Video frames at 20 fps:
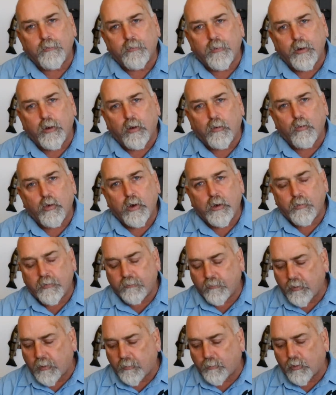realm where
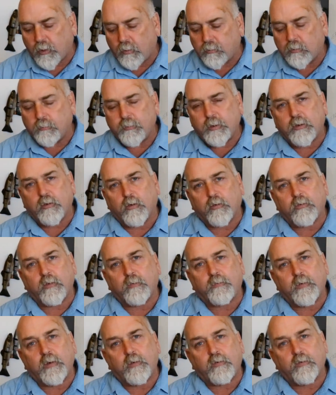we've got a problem because the
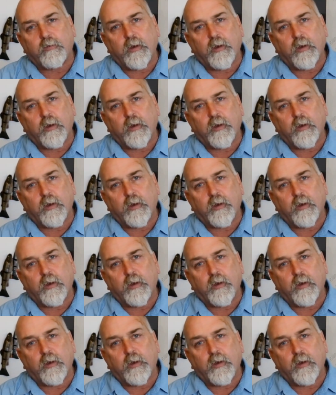fish is